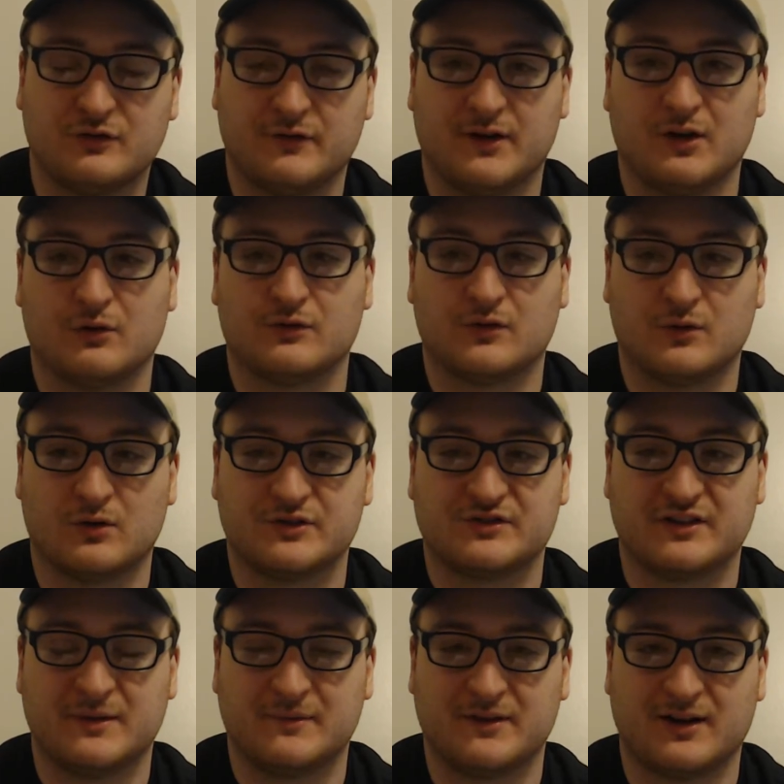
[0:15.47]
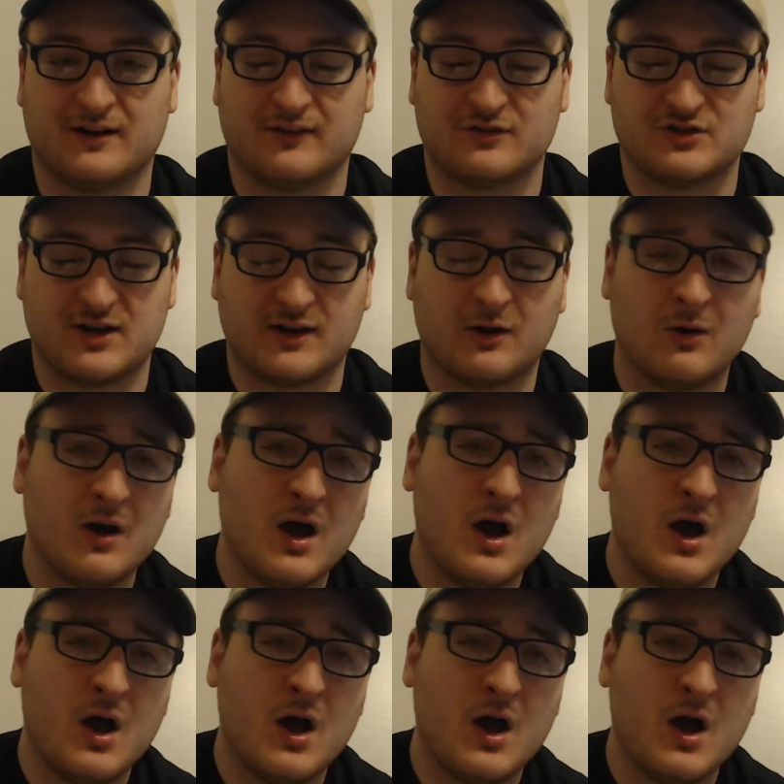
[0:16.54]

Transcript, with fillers: videos or streams here on the channel.